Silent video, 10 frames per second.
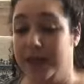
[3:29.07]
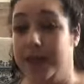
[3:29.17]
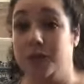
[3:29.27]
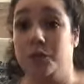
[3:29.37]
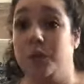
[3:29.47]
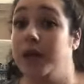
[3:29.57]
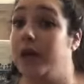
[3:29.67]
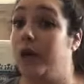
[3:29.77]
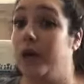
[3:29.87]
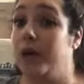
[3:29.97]
that's what
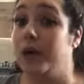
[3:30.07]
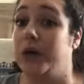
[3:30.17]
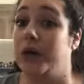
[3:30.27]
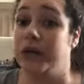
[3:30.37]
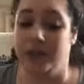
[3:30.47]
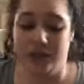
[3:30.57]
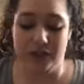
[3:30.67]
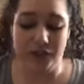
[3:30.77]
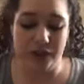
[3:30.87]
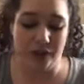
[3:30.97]
I ordered.
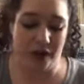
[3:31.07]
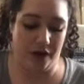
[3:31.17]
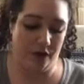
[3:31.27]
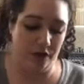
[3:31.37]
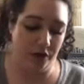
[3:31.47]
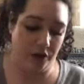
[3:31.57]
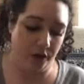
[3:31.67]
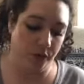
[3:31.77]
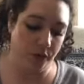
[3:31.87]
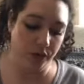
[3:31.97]
So I don't
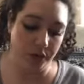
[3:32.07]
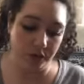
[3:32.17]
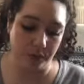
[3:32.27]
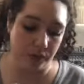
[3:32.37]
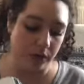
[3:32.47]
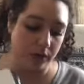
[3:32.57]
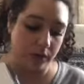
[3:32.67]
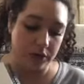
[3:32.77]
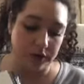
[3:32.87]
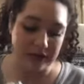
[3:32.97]
know what
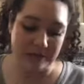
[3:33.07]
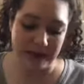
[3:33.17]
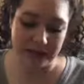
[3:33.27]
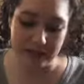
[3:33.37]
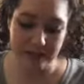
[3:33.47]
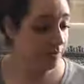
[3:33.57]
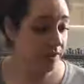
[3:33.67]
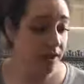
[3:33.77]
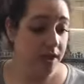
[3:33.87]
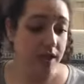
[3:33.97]
all to expect.
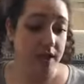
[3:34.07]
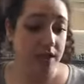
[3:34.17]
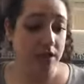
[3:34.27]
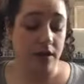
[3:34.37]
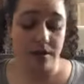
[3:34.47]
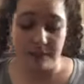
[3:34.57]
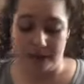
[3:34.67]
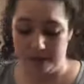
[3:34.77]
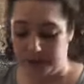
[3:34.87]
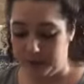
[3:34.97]
Took out the
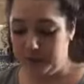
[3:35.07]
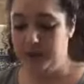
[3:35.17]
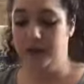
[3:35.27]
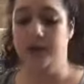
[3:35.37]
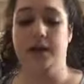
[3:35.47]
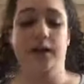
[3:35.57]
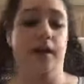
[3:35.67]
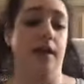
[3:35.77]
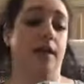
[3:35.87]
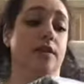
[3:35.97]
packing paper.
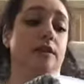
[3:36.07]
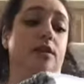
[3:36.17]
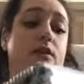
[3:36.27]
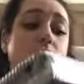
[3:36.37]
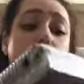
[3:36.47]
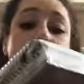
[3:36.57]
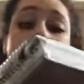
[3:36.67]
It is all